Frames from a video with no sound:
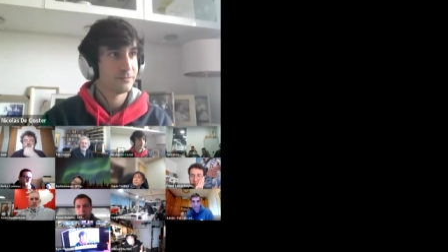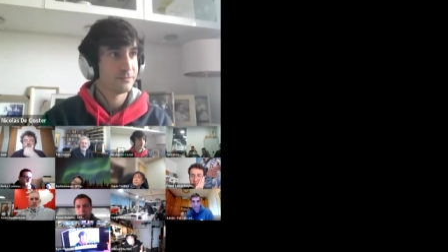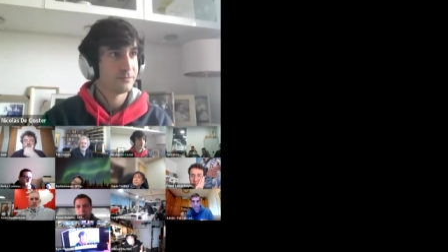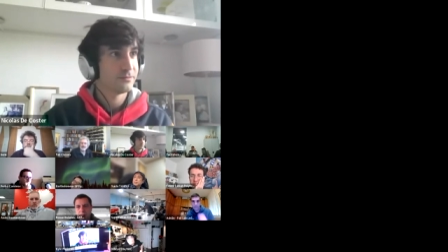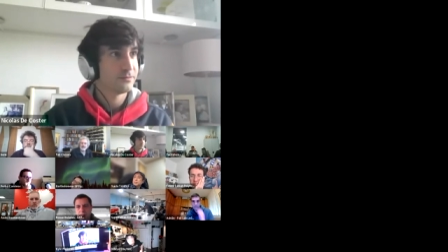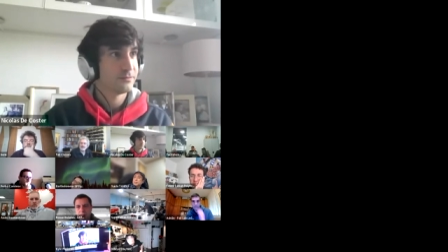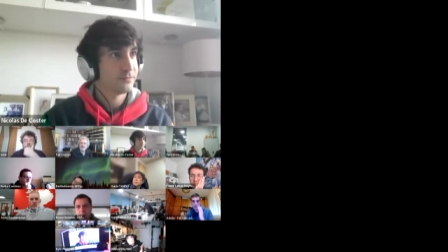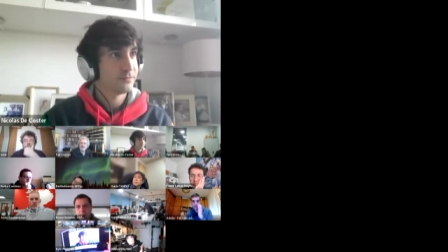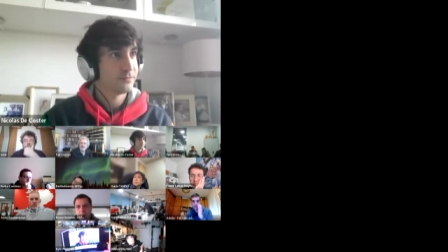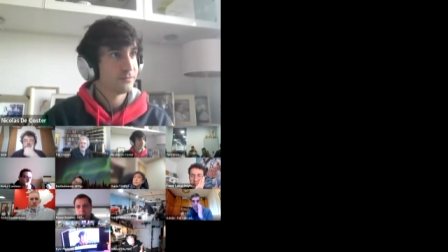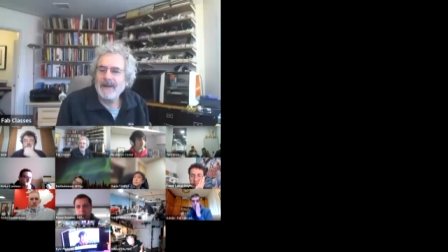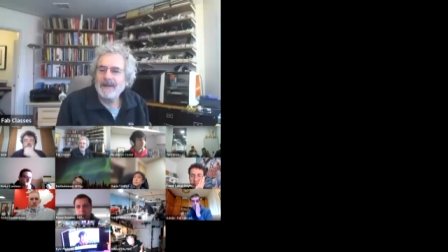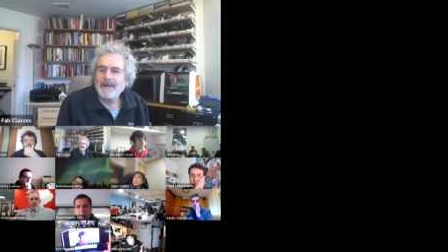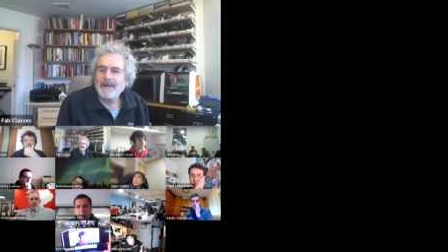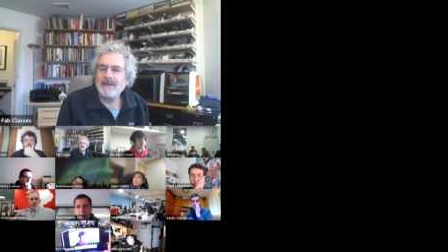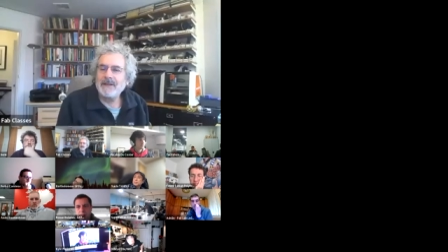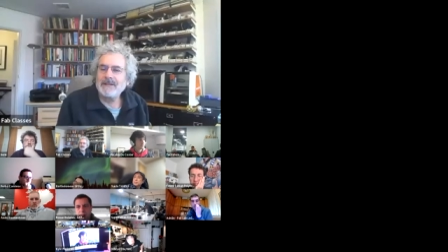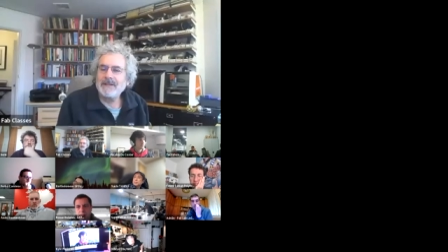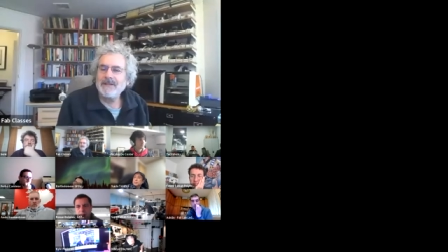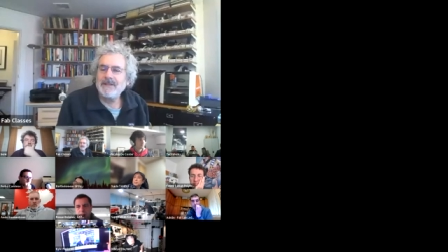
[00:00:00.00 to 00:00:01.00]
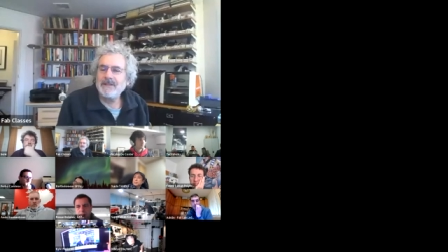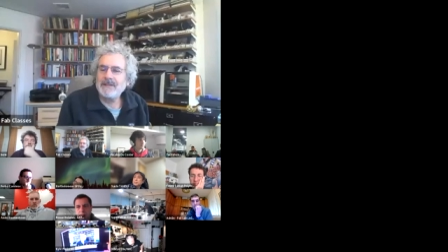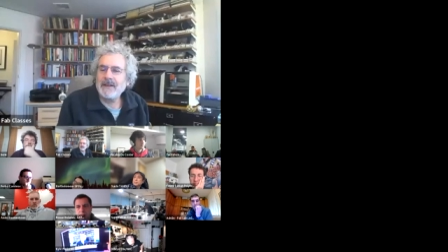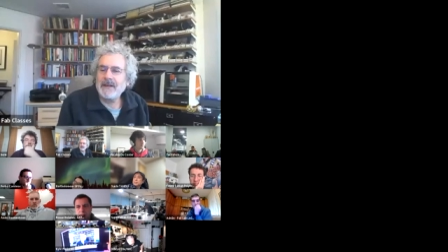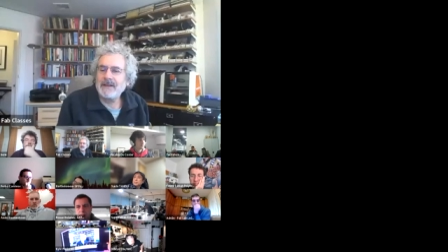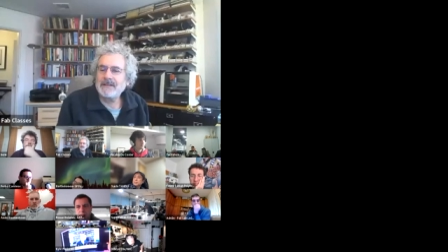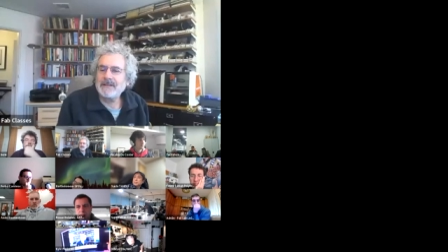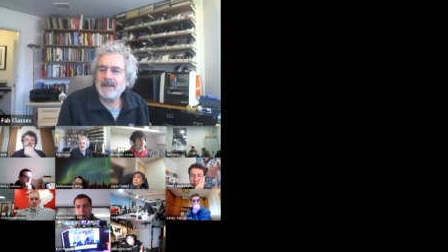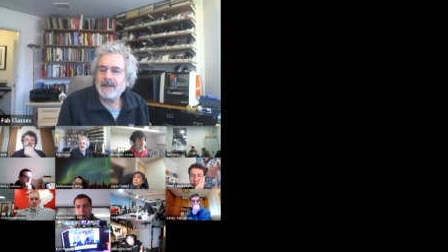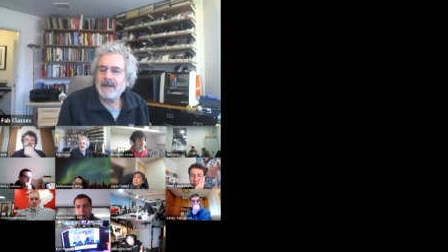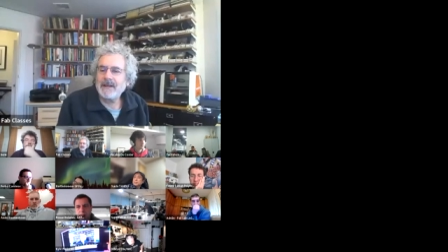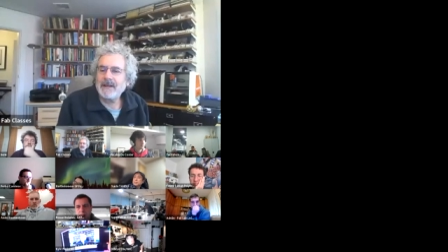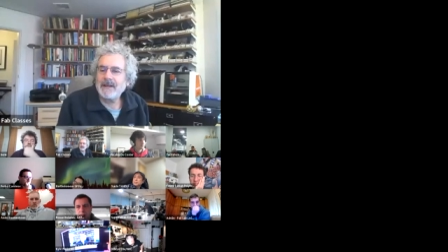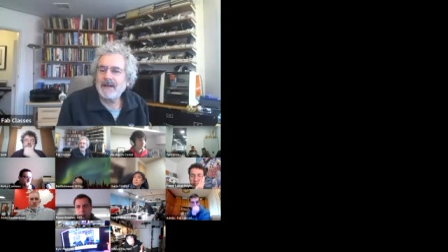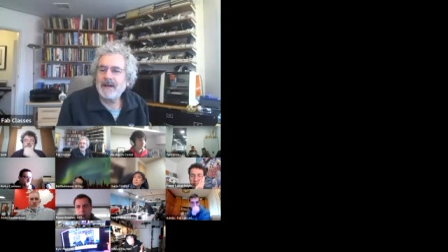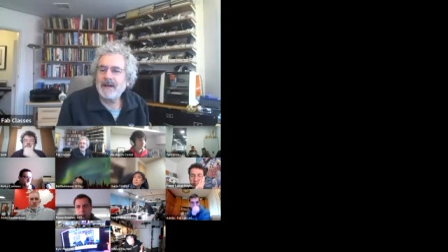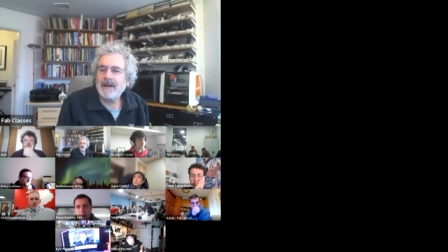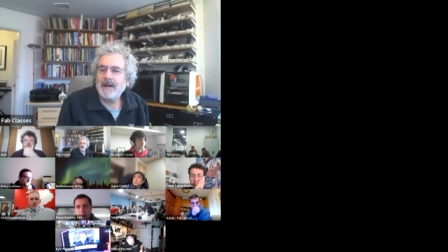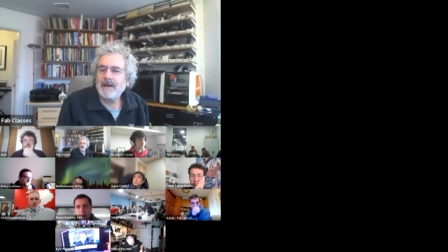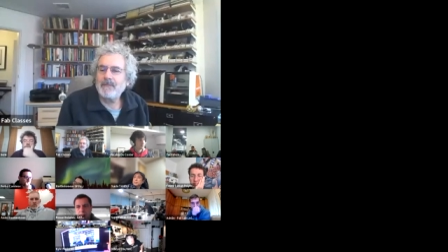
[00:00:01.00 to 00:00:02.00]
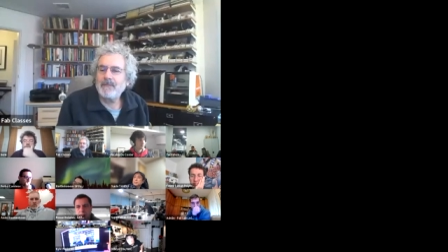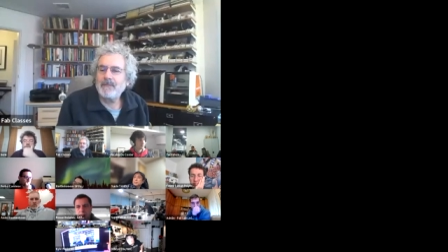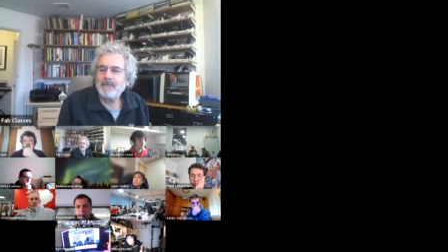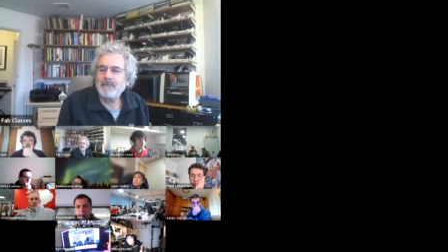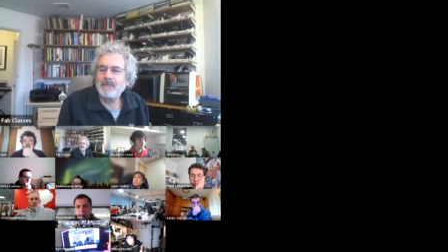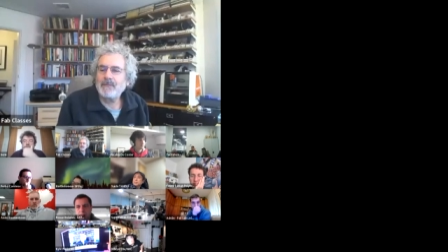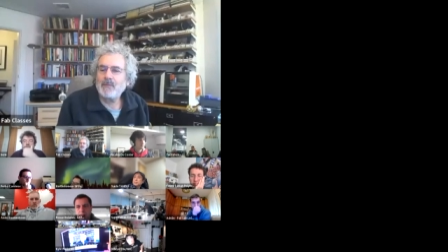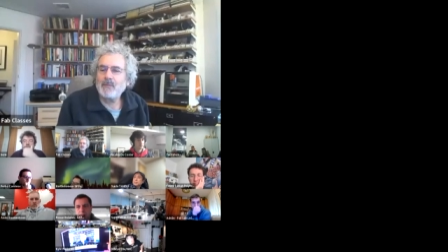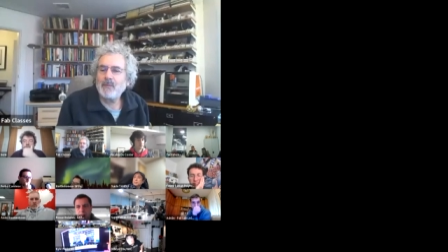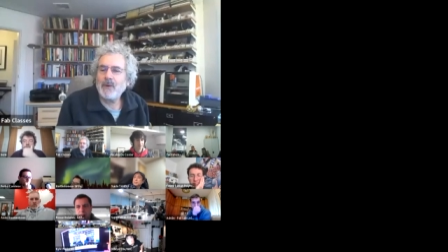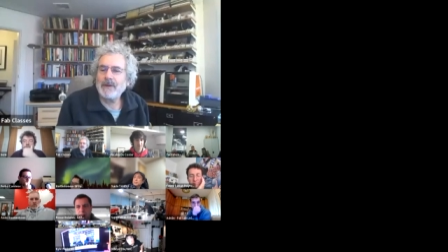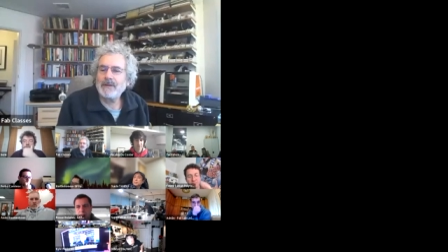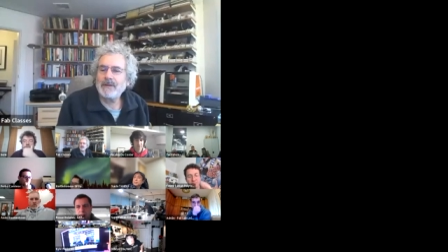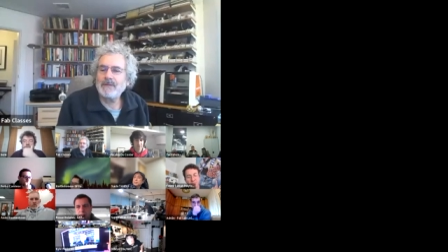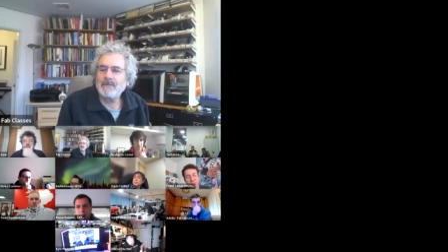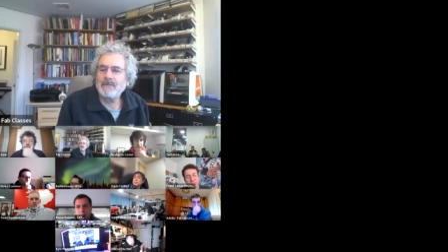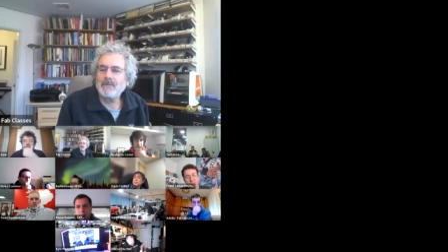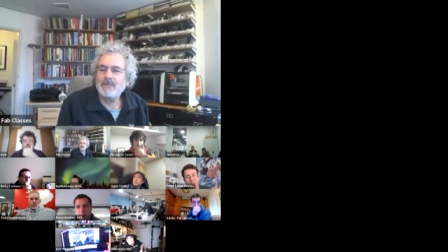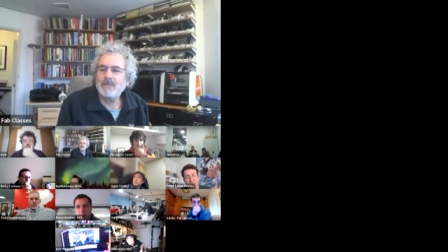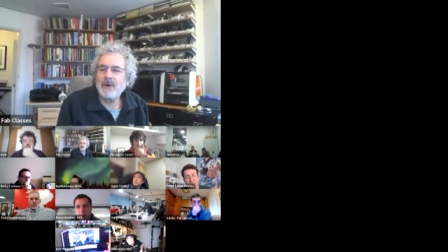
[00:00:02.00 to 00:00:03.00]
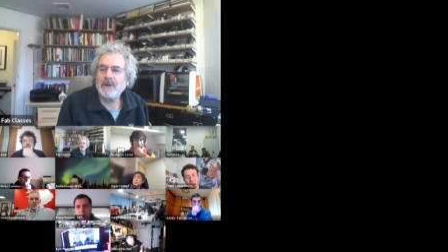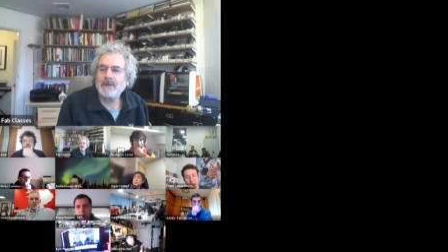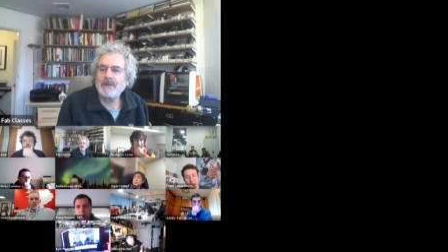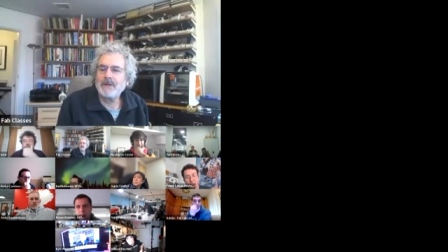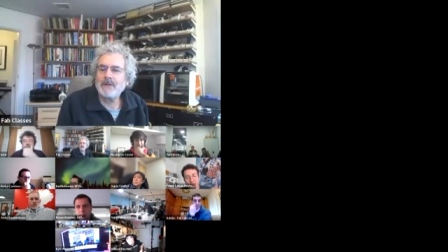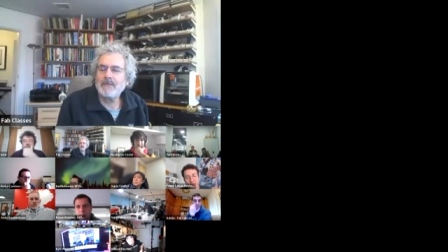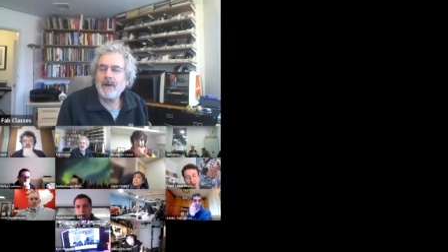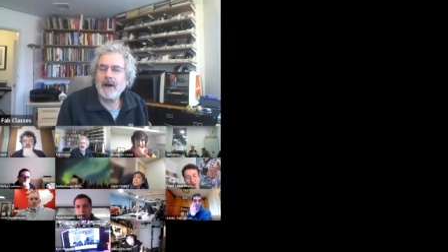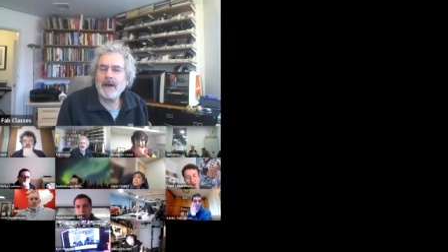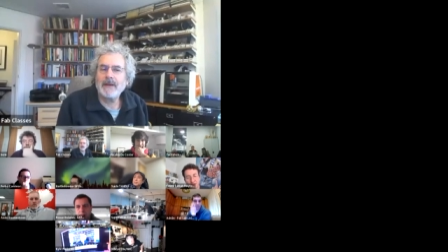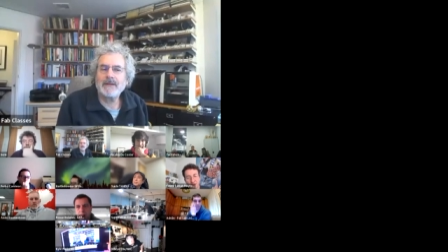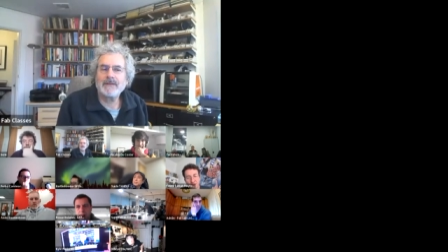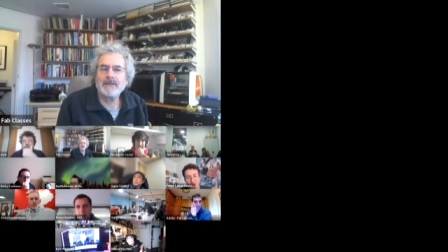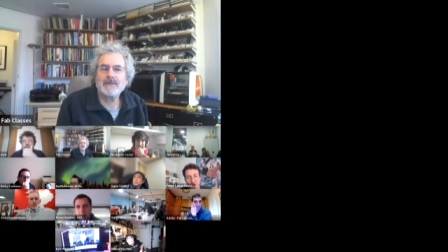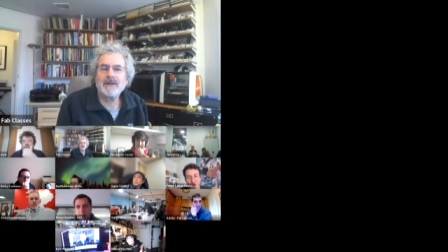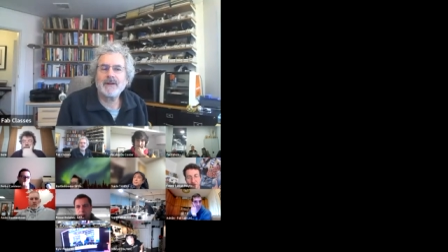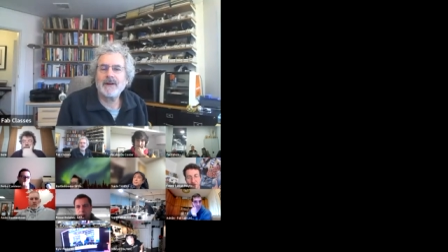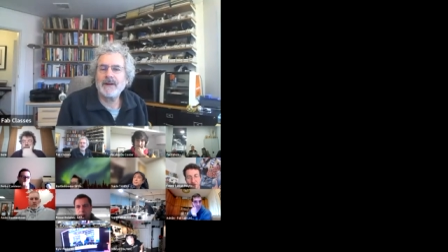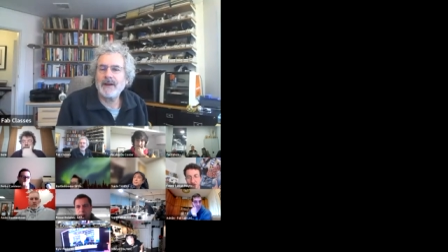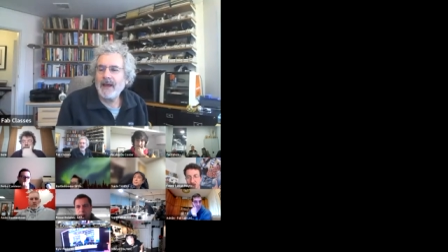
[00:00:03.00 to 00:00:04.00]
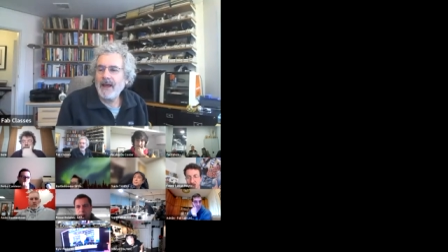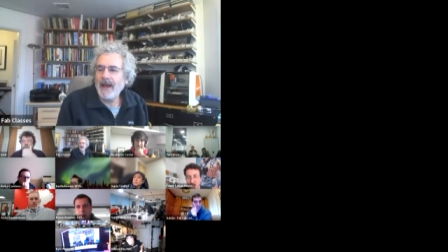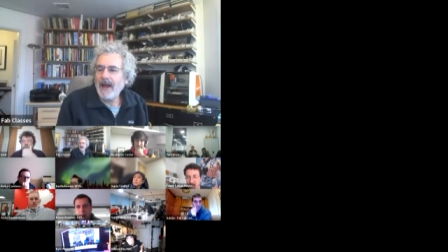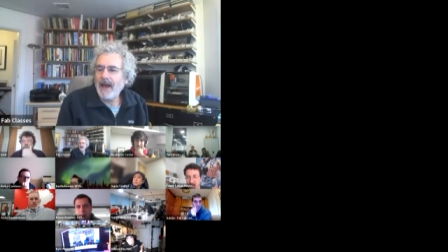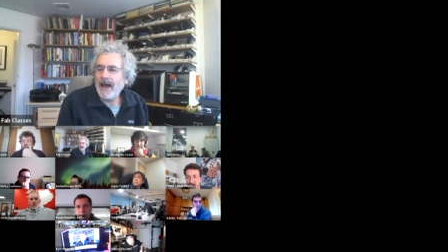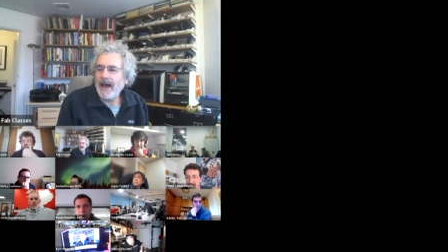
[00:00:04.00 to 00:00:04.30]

Yeah. Jason is asking what to buy to start.